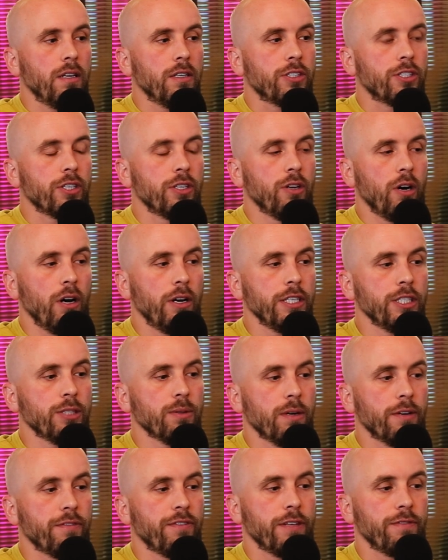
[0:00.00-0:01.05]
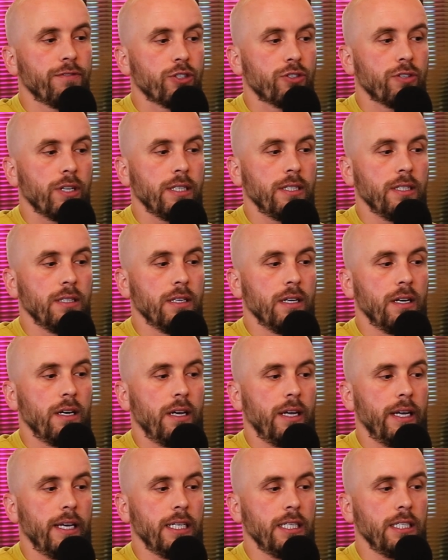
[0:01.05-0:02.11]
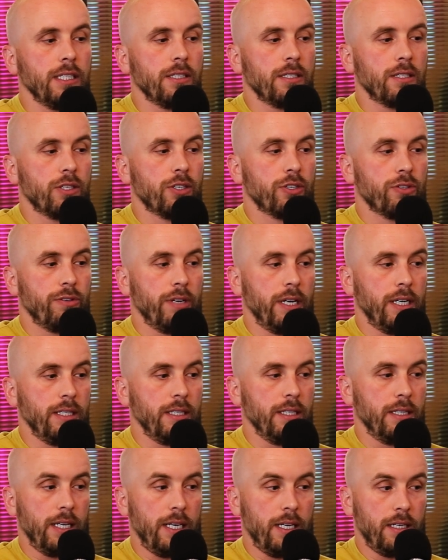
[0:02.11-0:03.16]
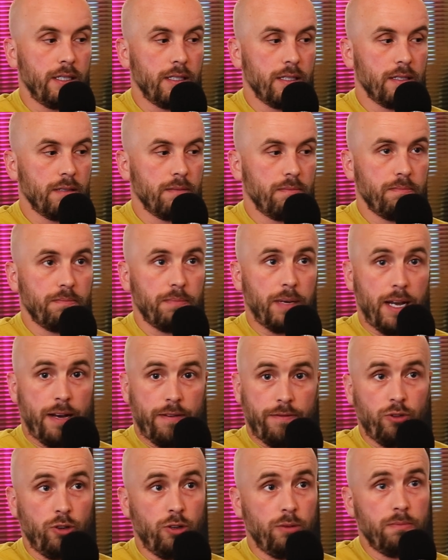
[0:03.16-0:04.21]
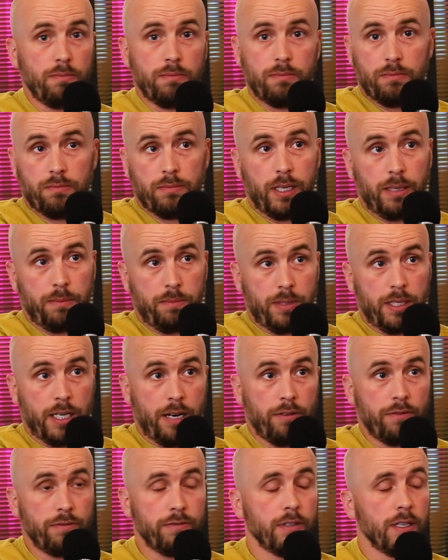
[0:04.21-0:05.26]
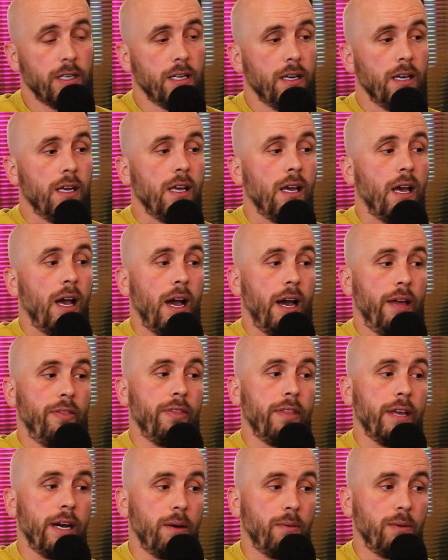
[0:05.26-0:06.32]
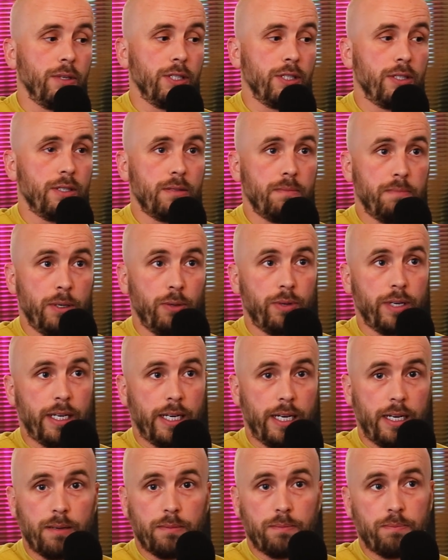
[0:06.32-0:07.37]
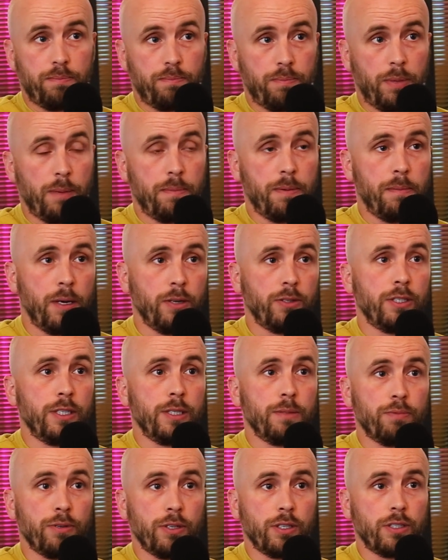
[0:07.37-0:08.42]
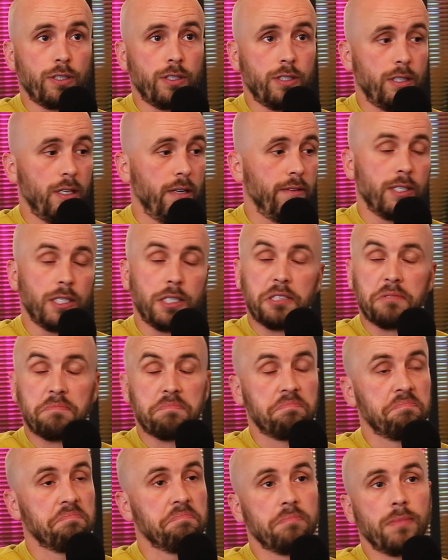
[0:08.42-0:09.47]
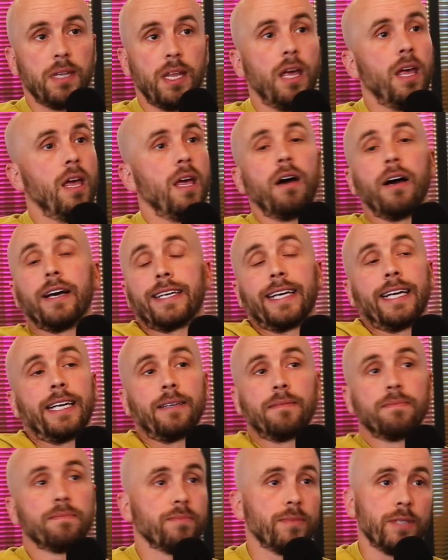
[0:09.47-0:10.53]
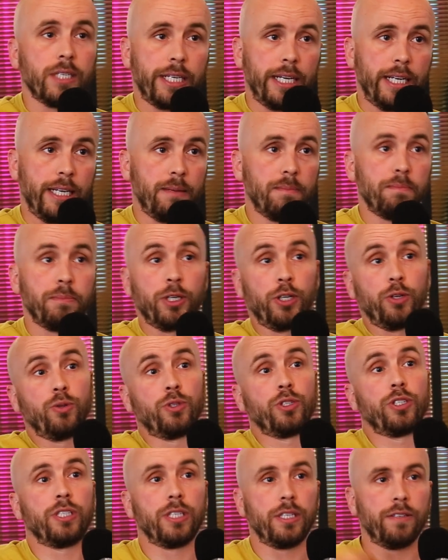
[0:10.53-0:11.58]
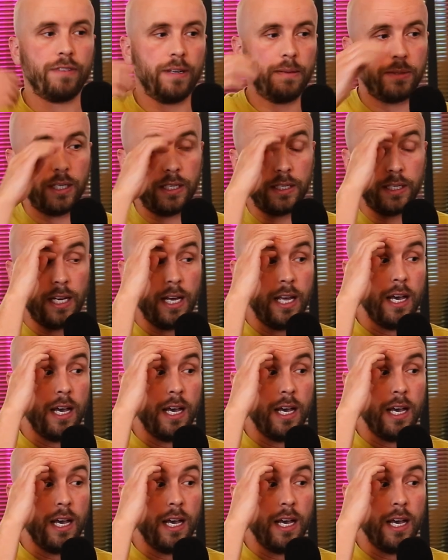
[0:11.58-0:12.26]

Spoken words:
So not only do I find it frustrating that he's created this platform himself and now is milking it by promoting his products and services. I get it. But I also see the flip side.